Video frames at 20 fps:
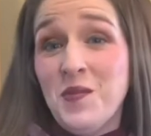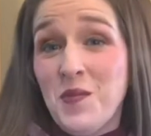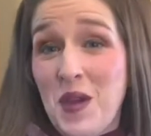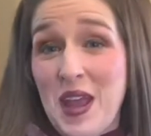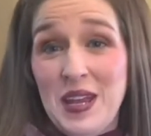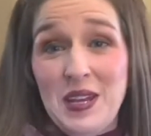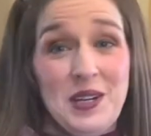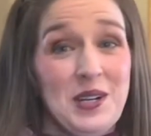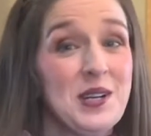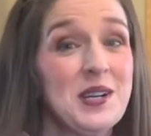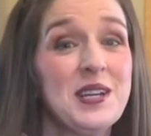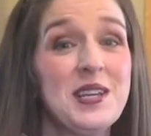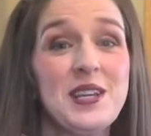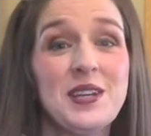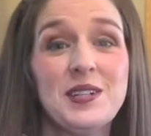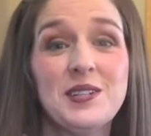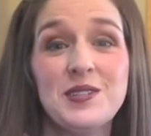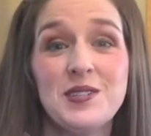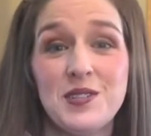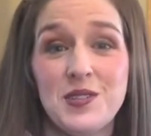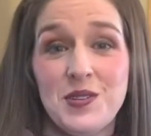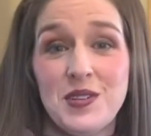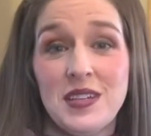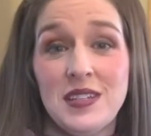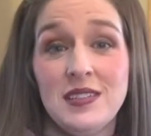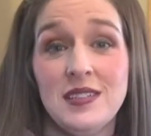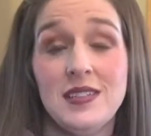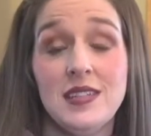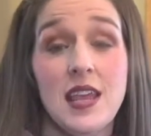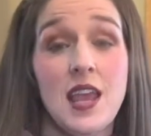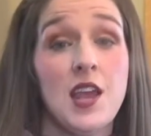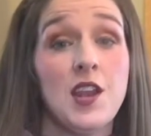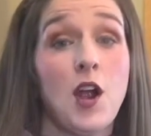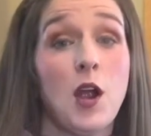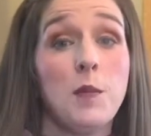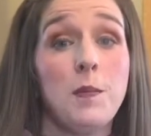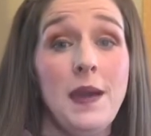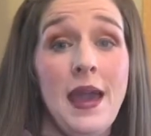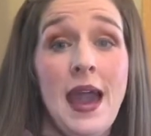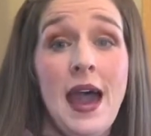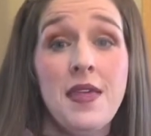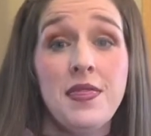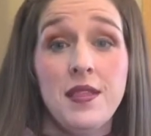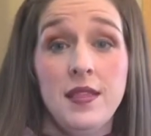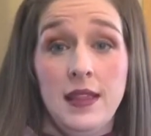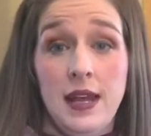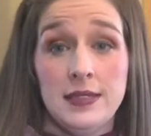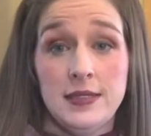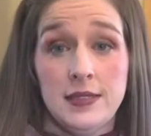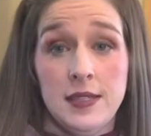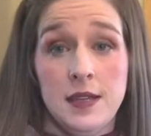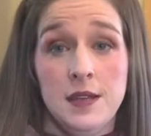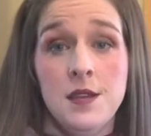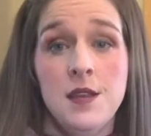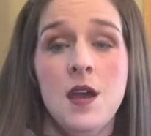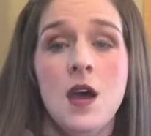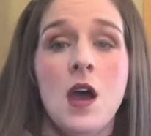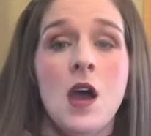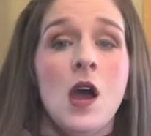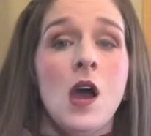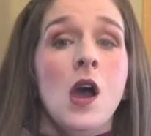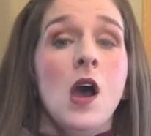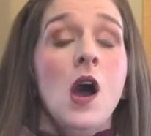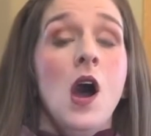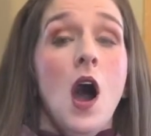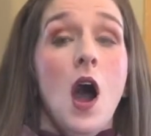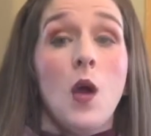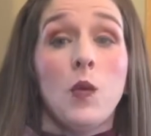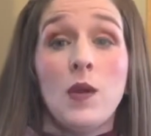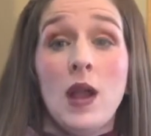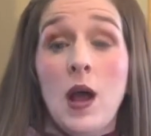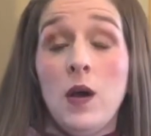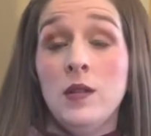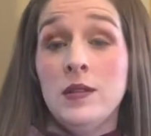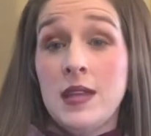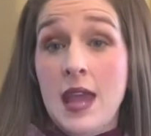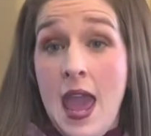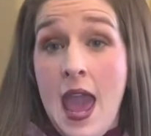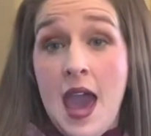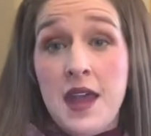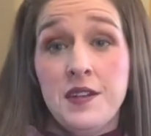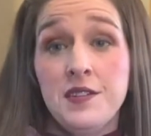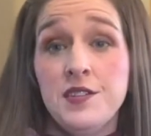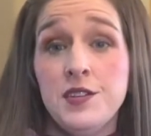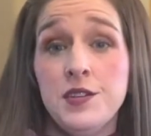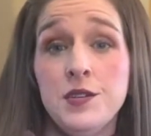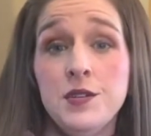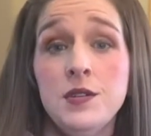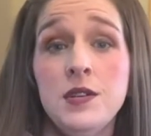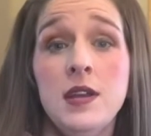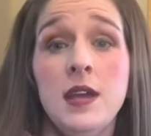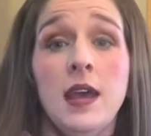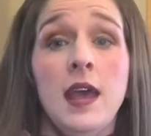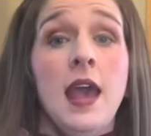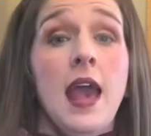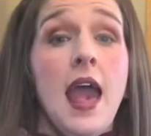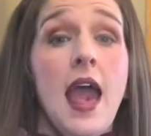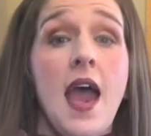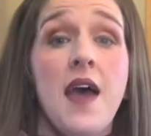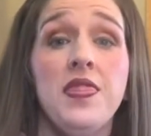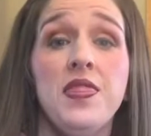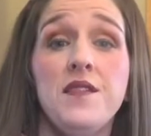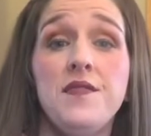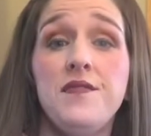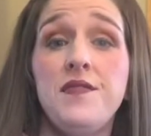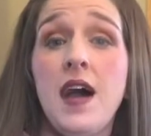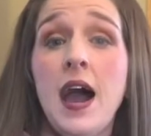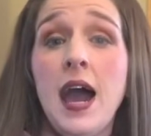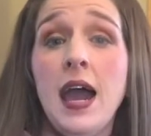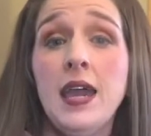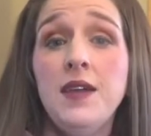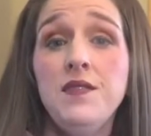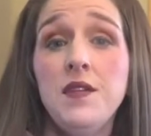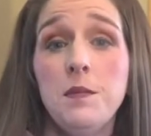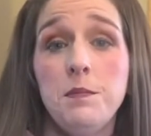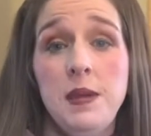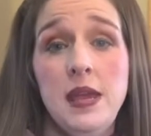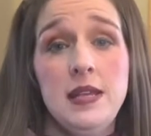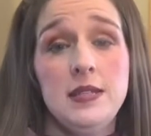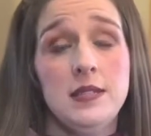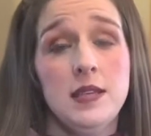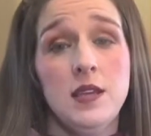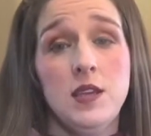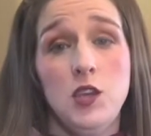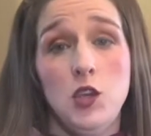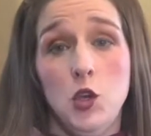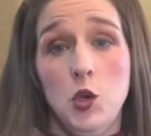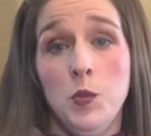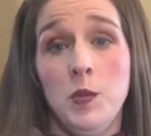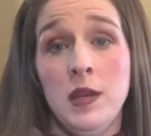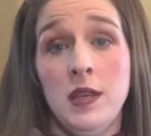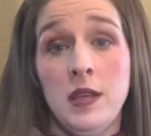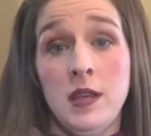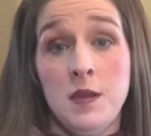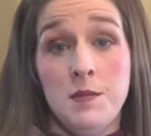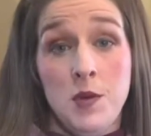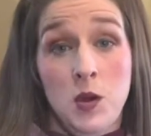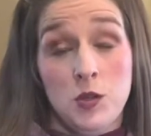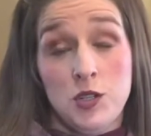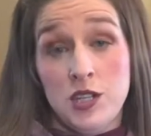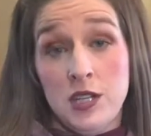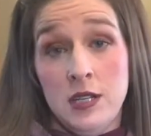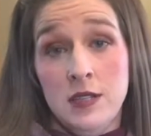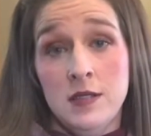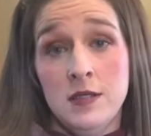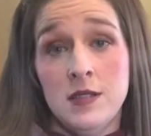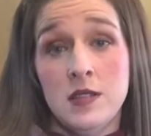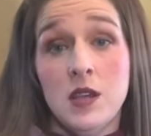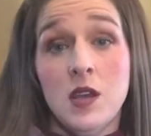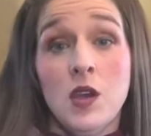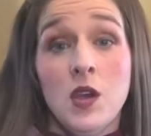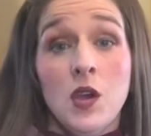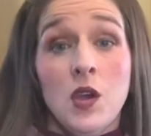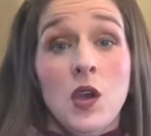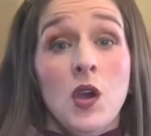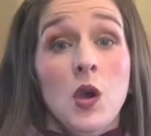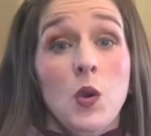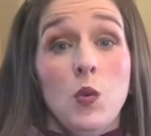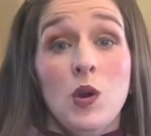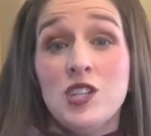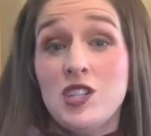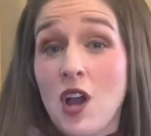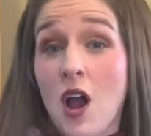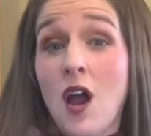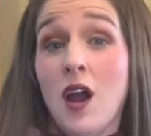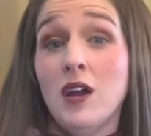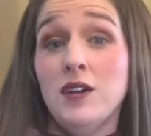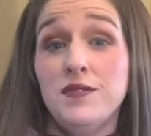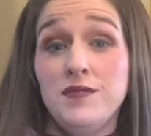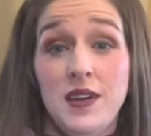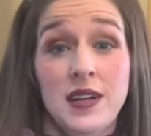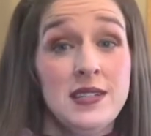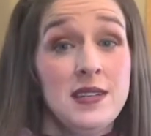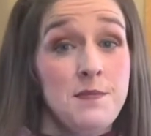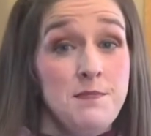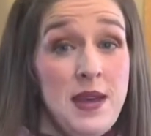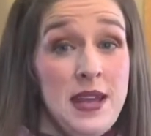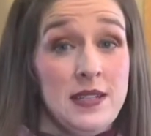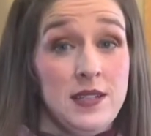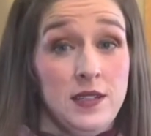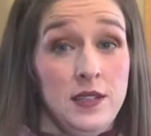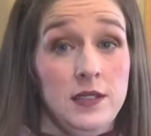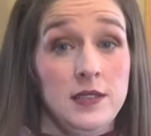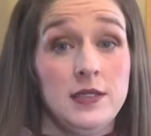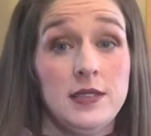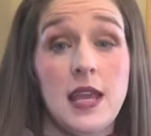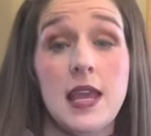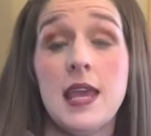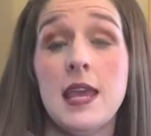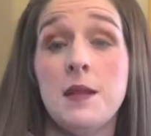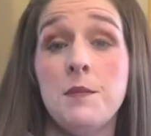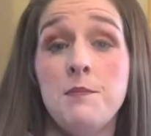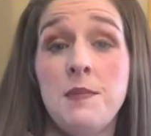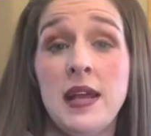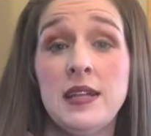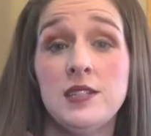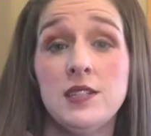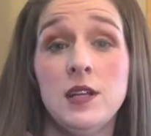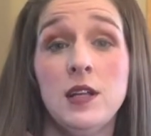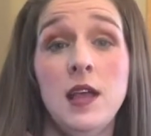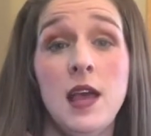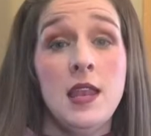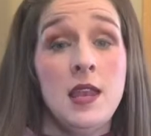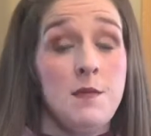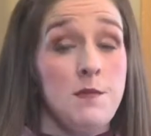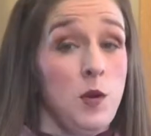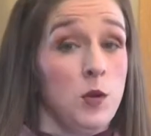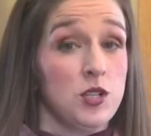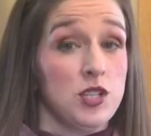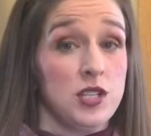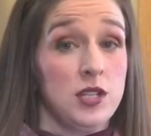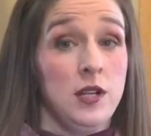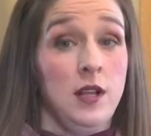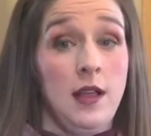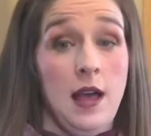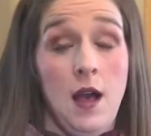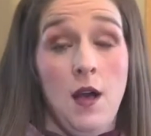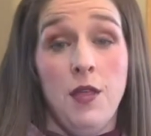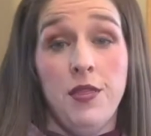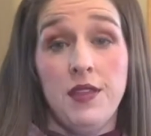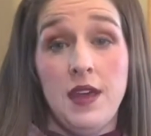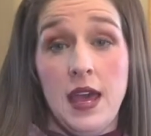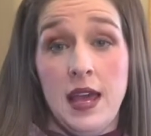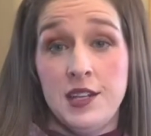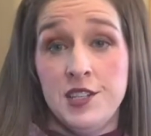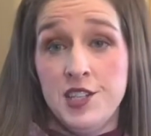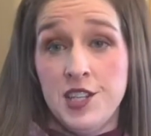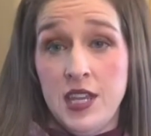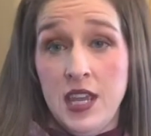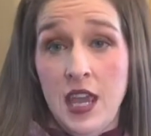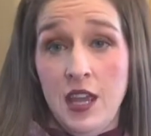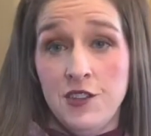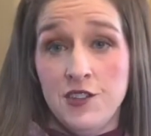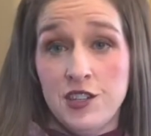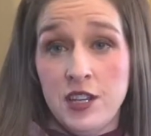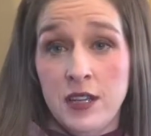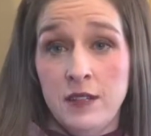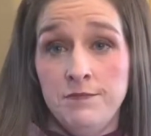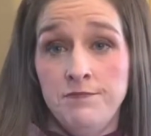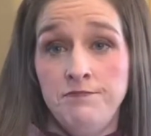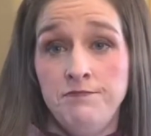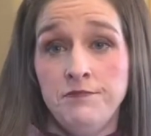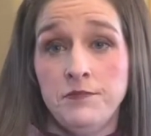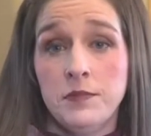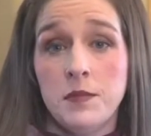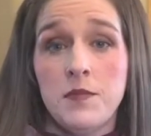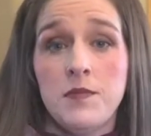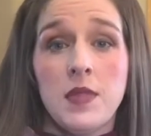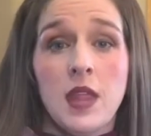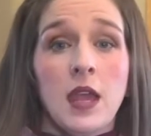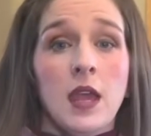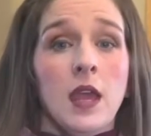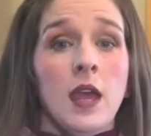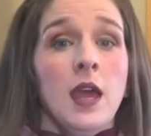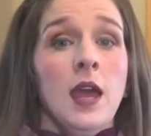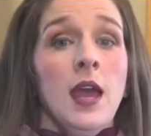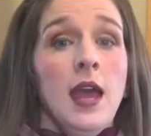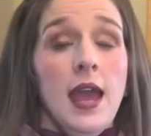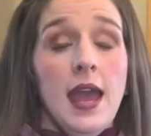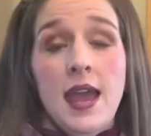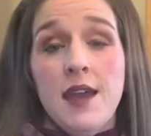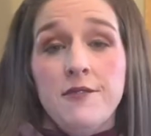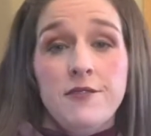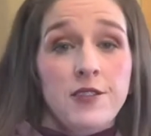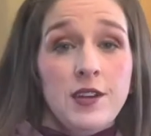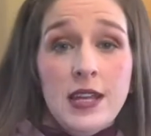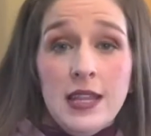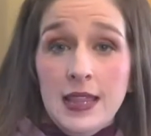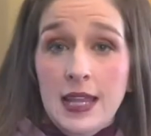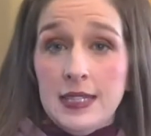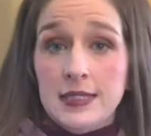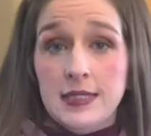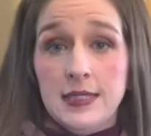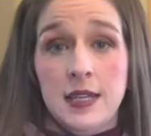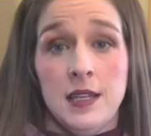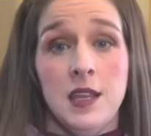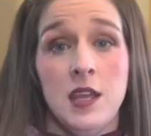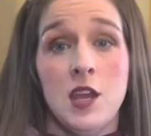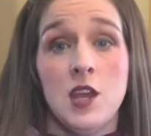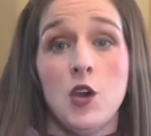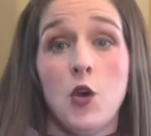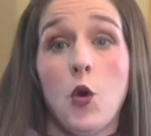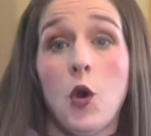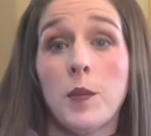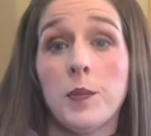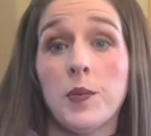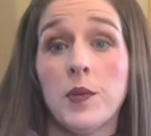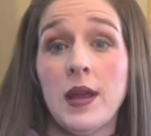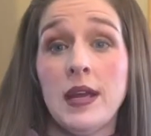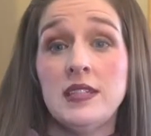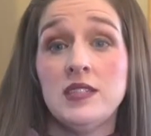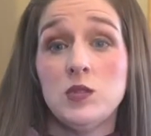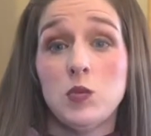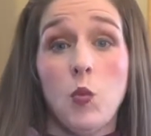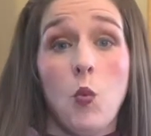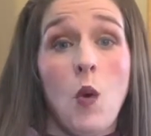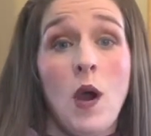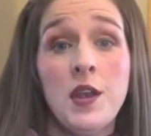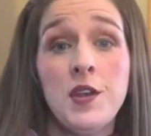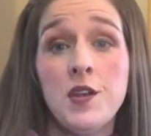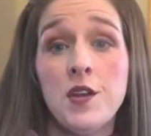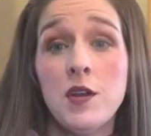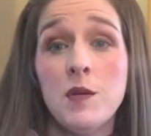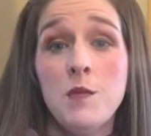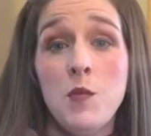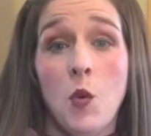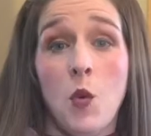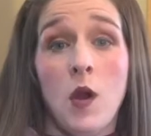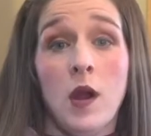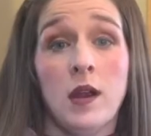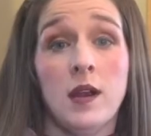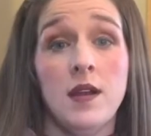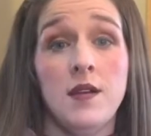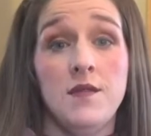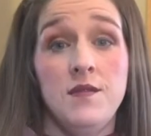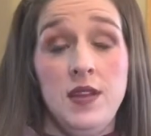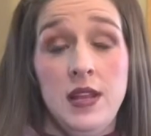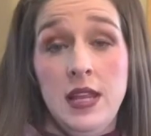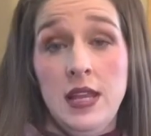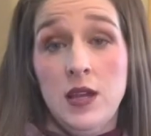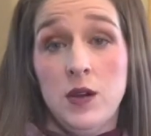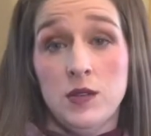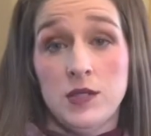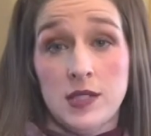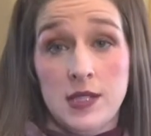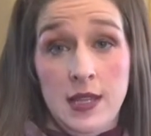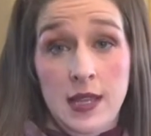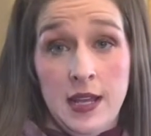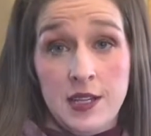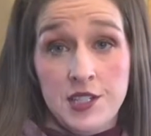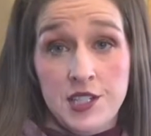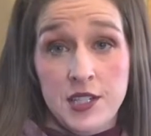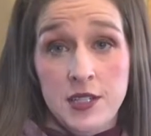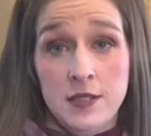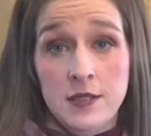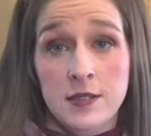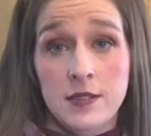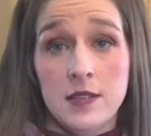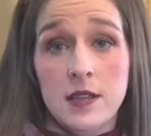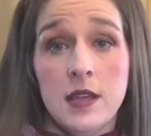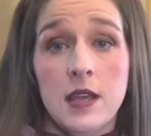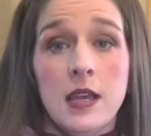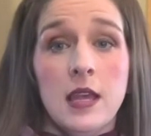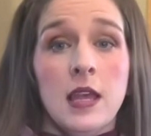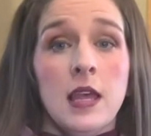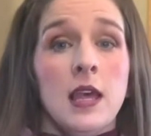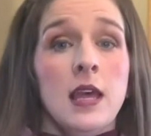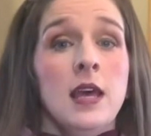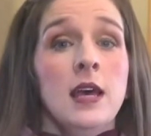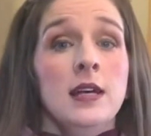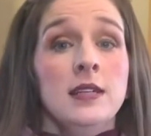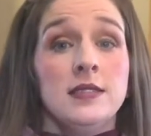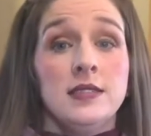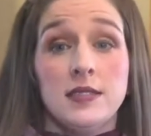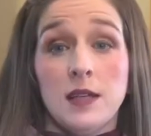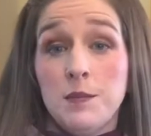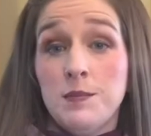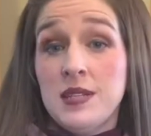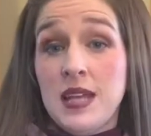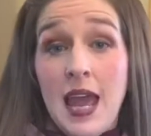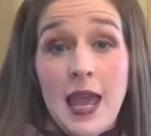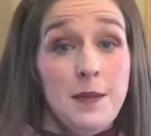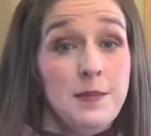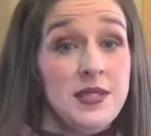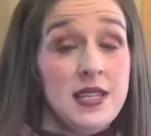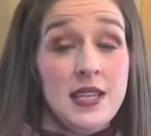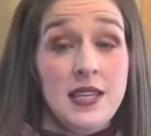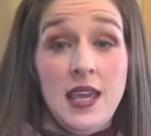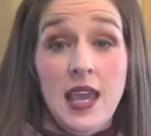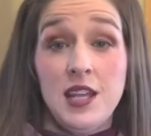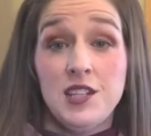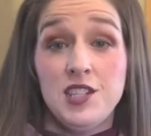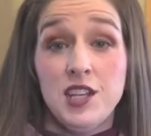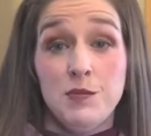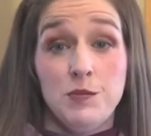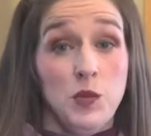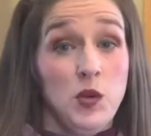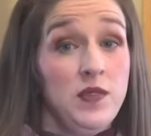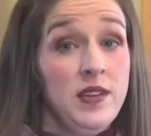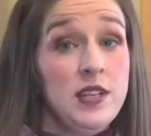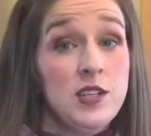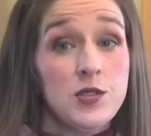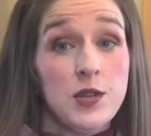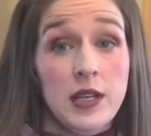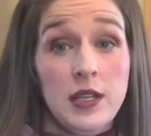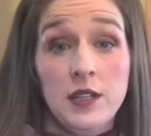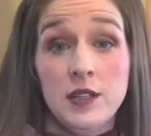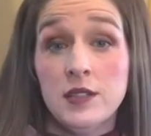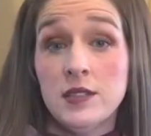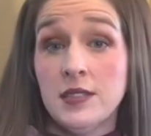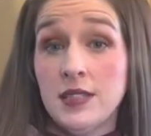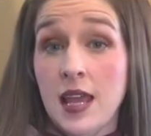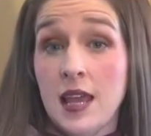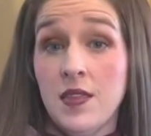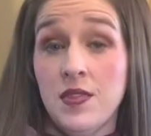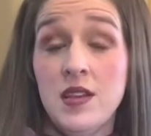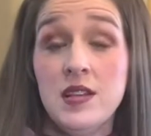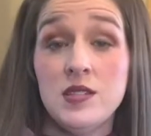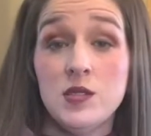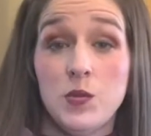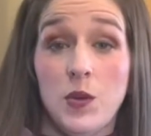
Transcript: way to hook your students in our PATH lesson around attitude and the 5 basic human emotions, which are fundamentals in mental emotional health education. Every lesson incorporates one or more video selections, sometimes engaging movie trailers like this